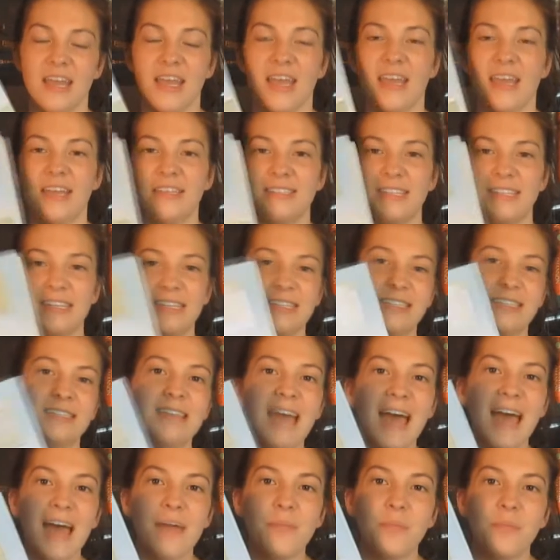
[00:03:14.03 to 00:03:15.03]
It is a
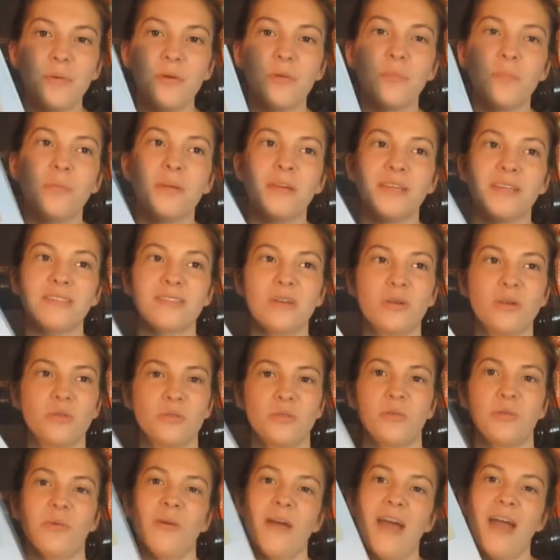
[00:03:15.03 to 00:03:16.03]
sad book, but it's
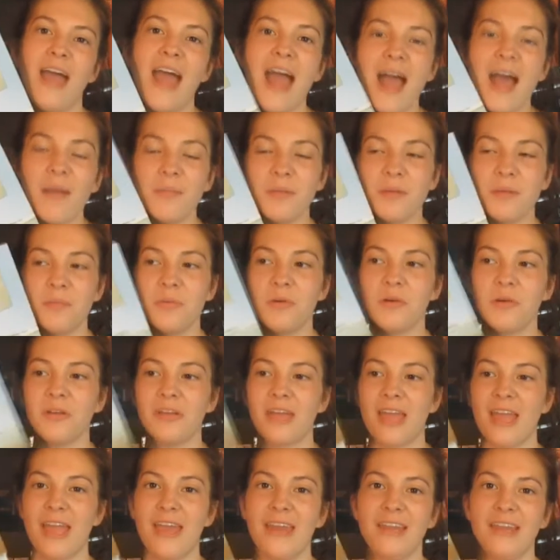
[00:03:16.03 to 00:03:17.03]
also a happy
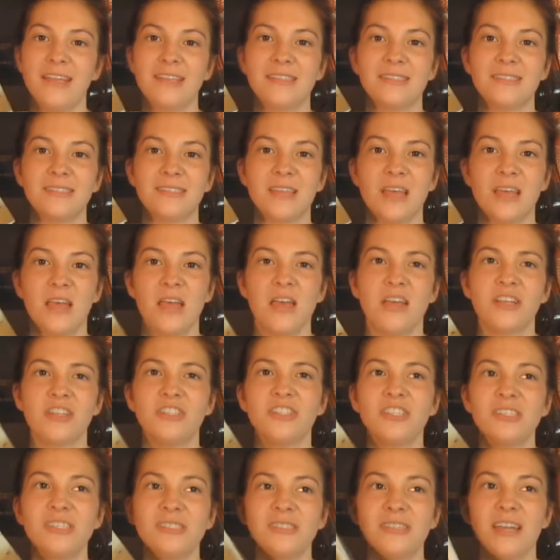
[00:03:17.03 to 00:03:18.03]
book, and it's
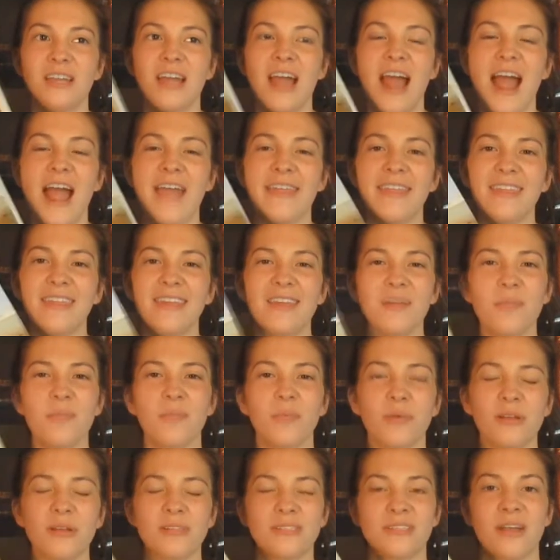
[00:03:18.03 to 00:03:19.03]
just, I think it
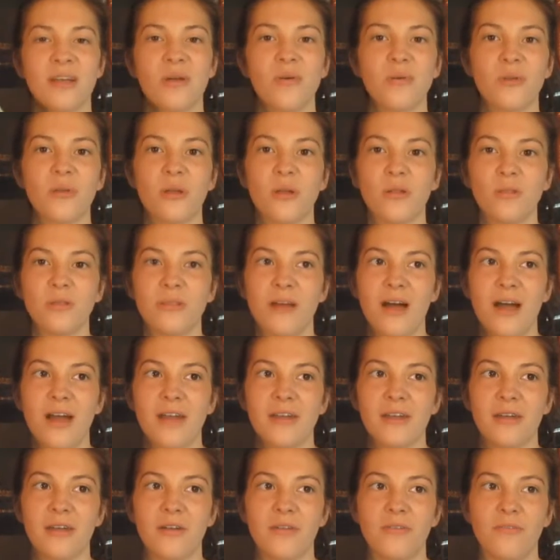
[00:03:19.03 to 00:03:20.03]
brings out a lot
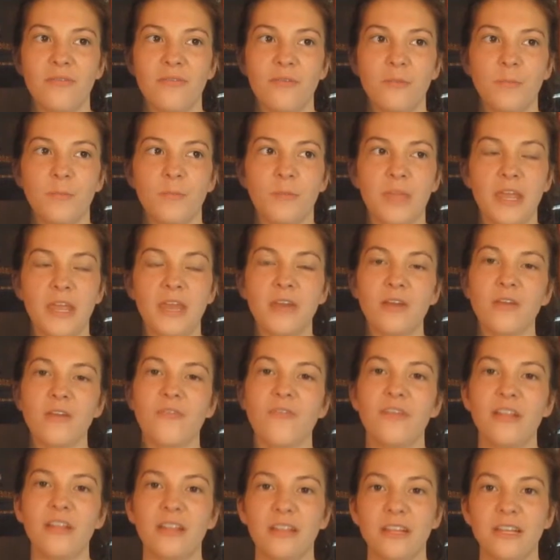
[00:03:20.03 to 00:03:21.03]
of inner
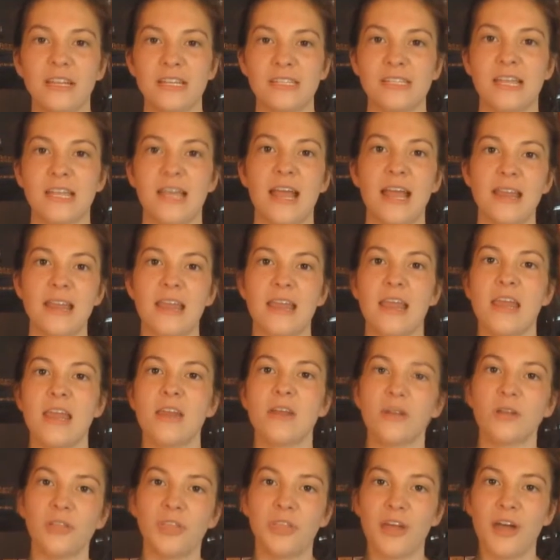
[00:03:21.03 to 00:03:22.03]
feelings and
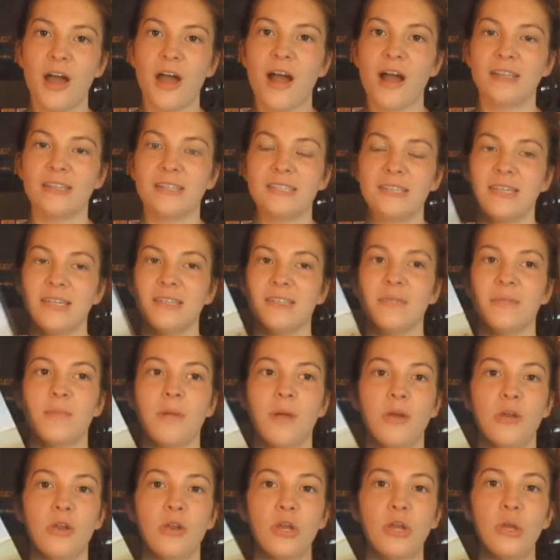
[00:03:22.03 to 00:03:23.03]
inner thoughts. It is
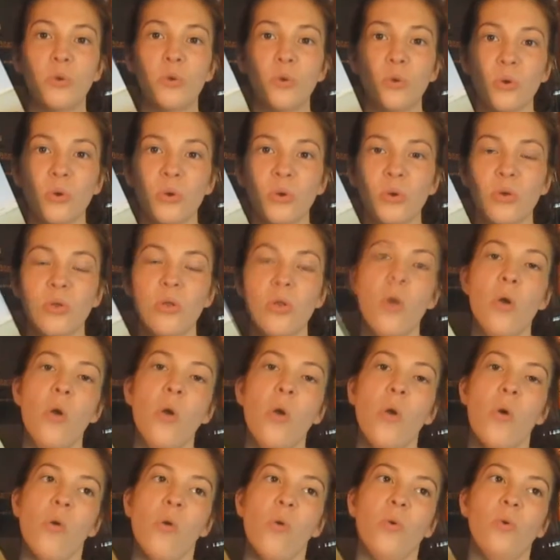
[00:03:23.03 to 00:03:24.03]
about a girl
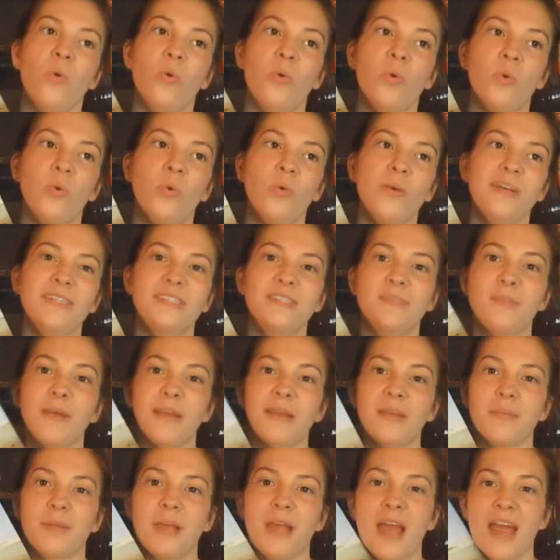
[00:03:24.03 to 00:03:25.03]
who has been,
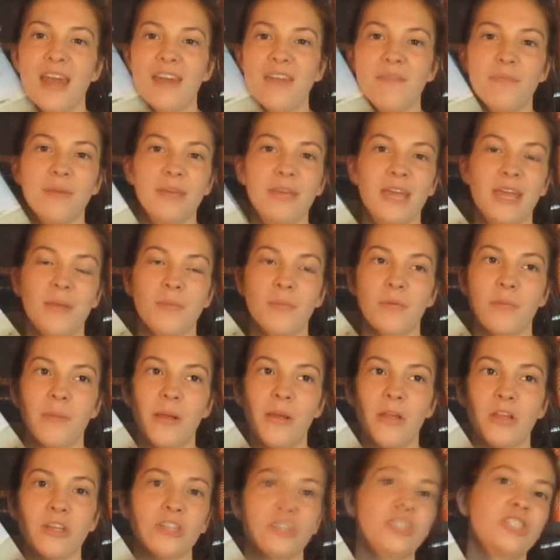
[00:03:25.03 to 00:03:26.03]
kind of became
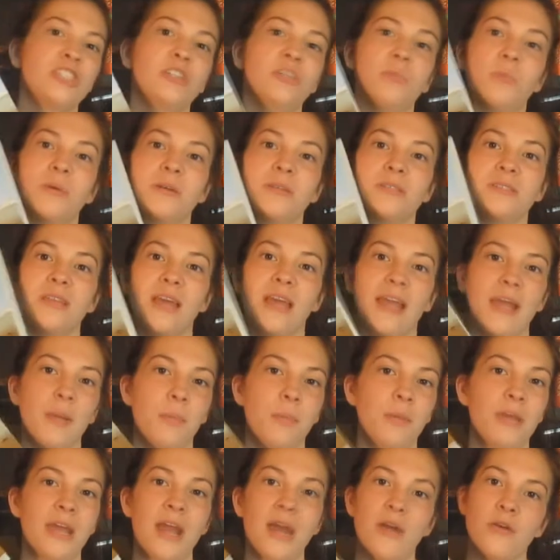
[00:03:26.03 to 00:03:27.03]
rebellious. She was a
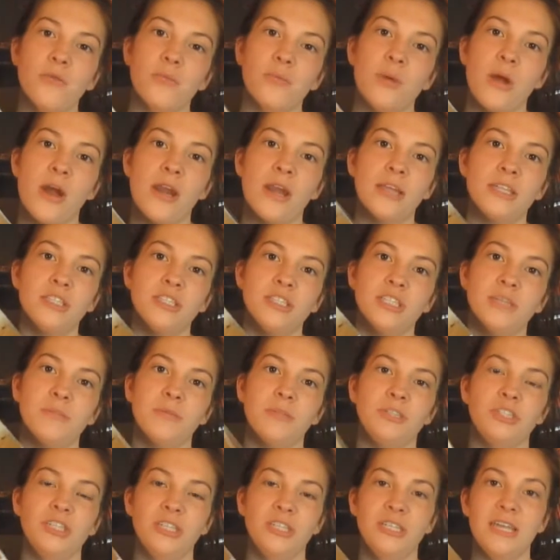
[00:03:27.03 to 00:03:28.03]
piano prodigy,
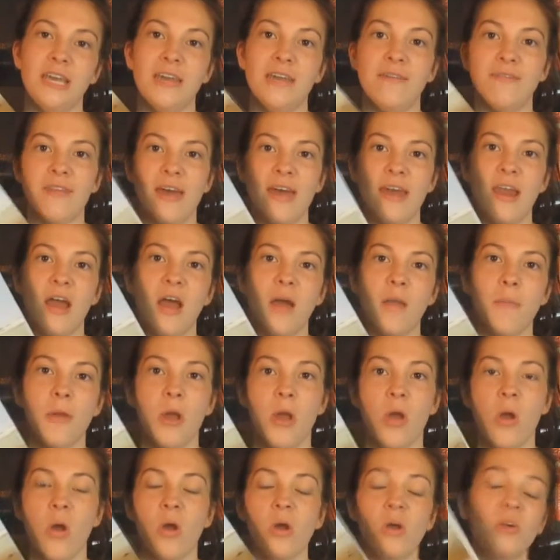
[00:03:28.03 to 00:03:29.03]
but she gave that up.
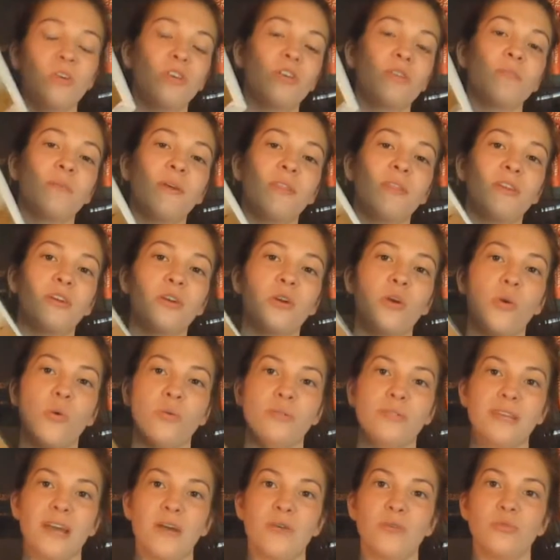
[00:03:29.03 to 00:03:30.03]
Her and her brother go
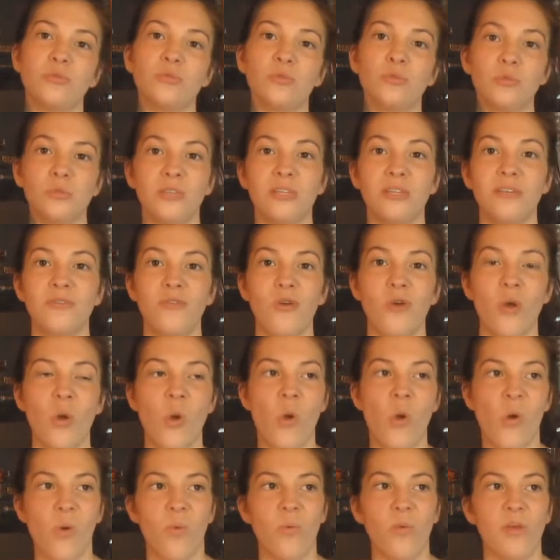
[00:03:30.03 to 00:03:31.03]
down to live
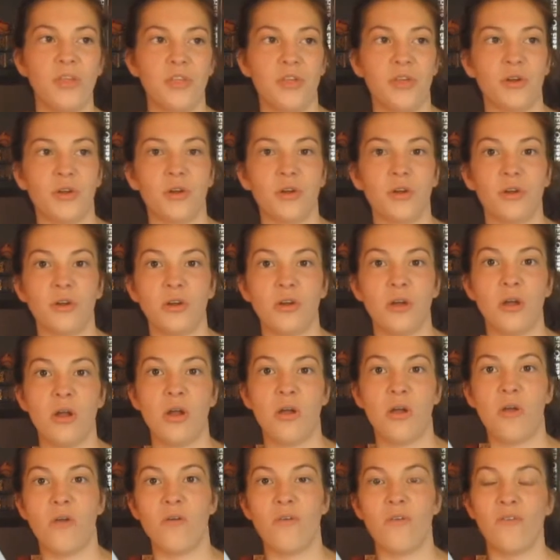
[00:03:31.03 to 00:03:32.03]
with her
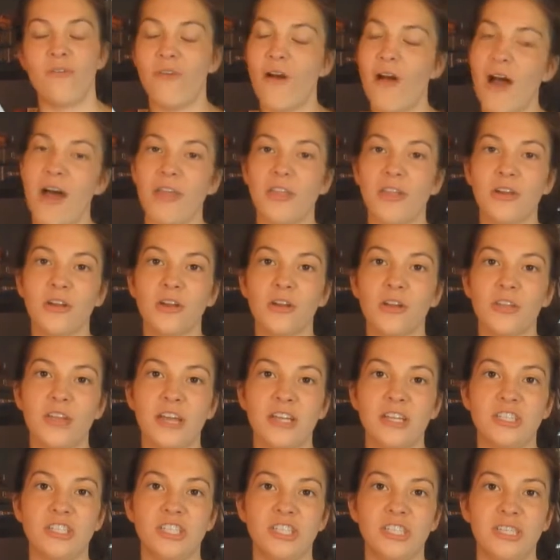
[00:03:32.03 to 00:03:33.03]
father
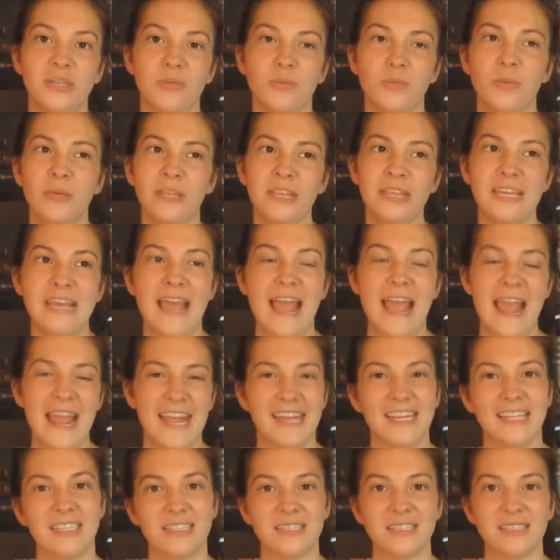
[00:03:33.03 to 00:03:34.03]
that she really
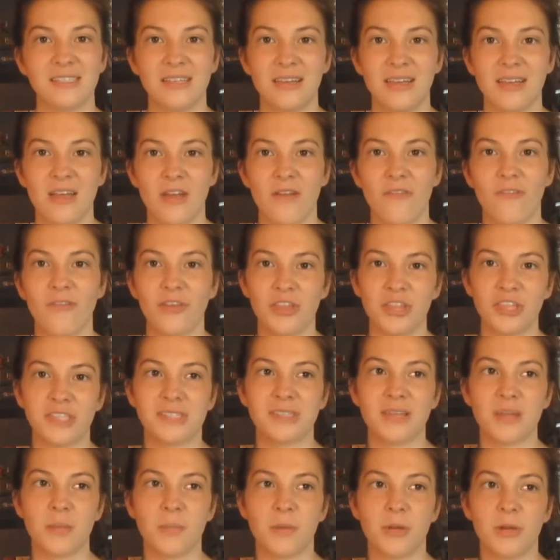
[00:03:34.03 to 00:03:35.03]
hates for the
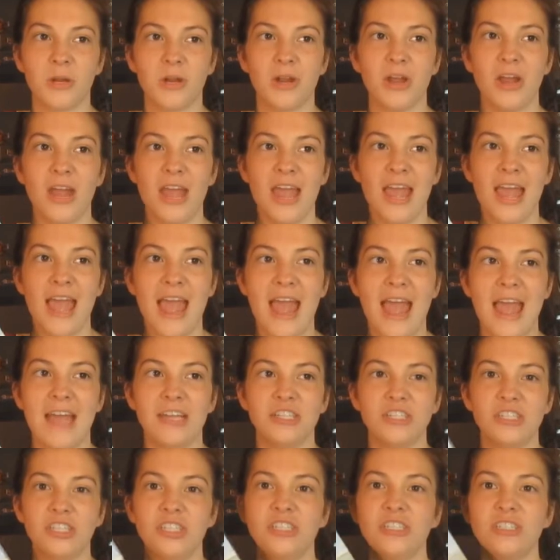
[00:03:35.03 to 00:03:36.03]
summer,
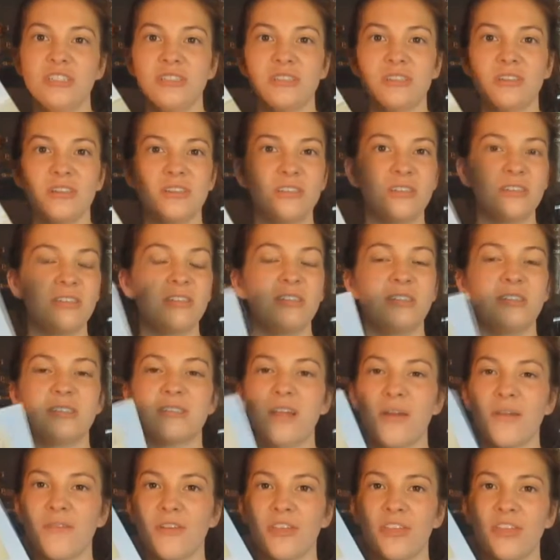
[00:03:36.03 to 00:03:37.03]
and she just starts to
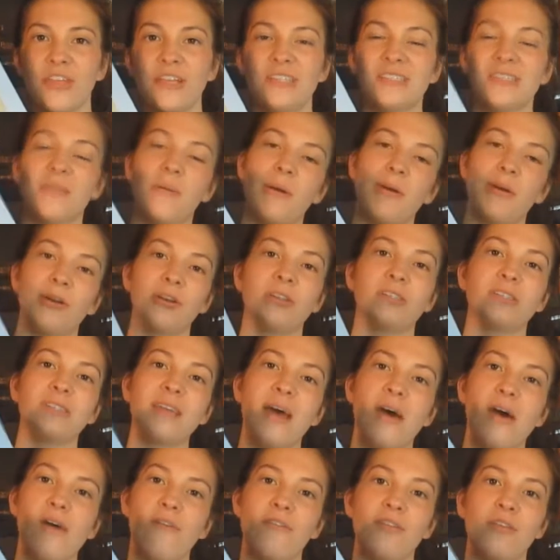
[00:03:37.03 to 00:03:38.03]
discover things about
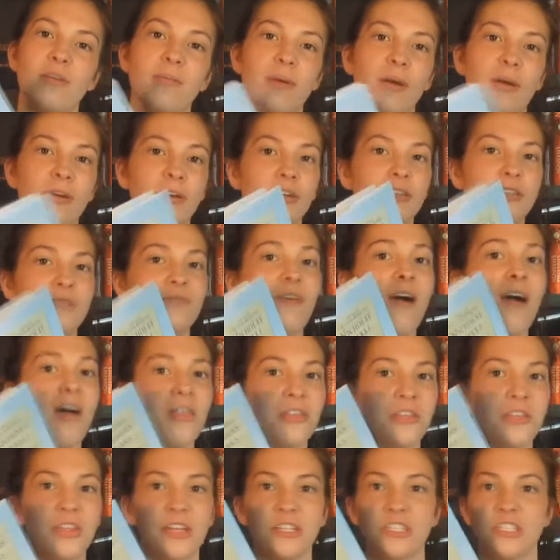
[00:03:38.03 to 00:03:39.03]
herself and about her
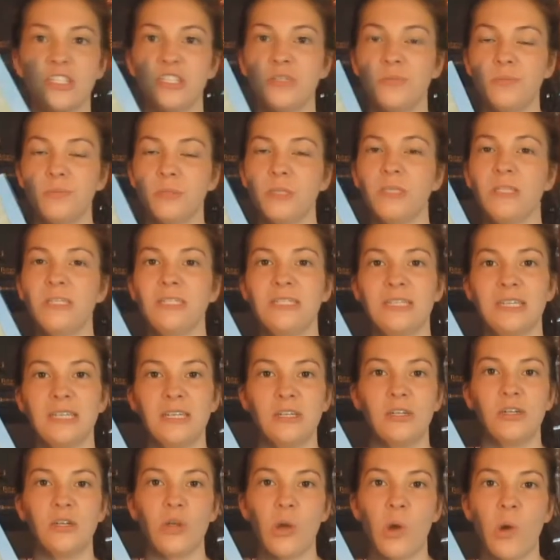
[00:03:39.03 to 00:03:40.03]
father that she really
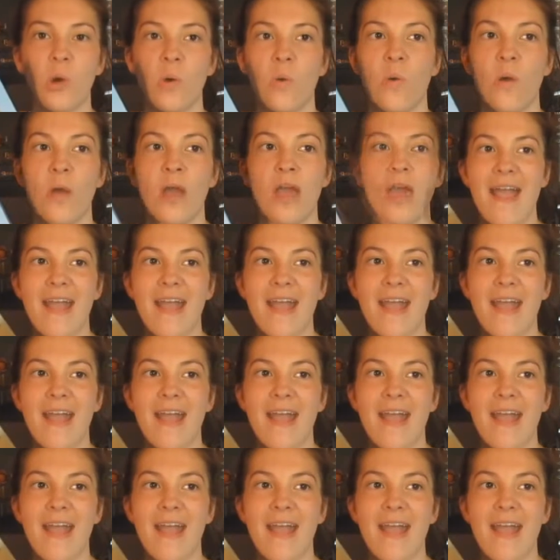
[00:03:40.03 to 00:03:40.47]
didn't know.